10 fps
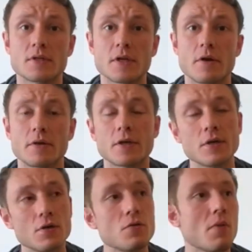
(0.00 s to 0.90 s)
So the
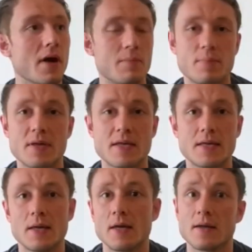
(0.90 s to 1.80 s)
cue might
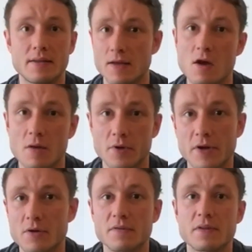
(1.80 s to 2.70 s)
be the alarm
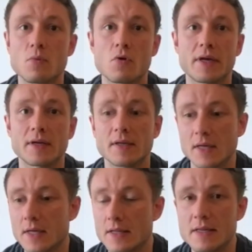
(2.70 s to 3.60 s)
going off in the morning.
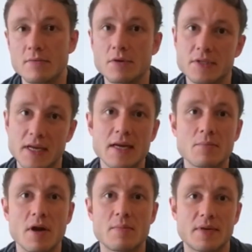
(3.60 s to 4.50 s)
The routine
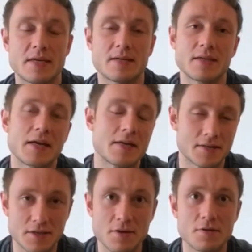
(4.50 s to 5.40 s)
might be to hit
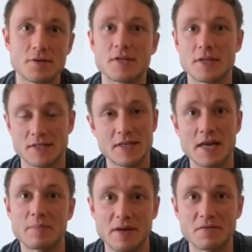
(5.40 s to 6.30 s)
snooze and
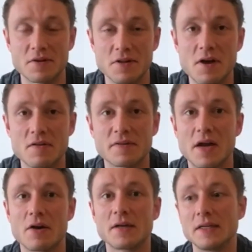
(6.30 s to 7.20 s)
stay in bed for another half an
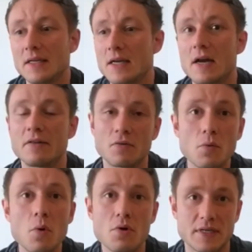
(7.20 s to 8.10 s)
hour. And the
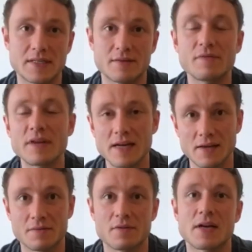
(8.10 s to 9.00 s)
reward is the
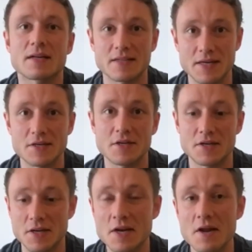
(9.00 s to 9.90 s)
feeling of
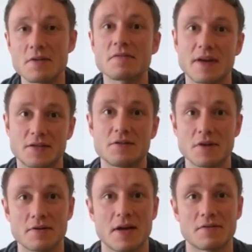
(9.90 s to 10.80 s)
relaxation and the fact you
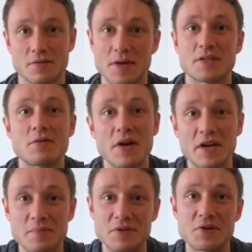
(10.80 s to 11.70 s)
don't have to actually
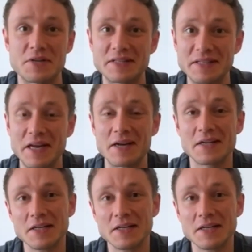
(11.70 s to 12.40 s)
wake up and do anything yet.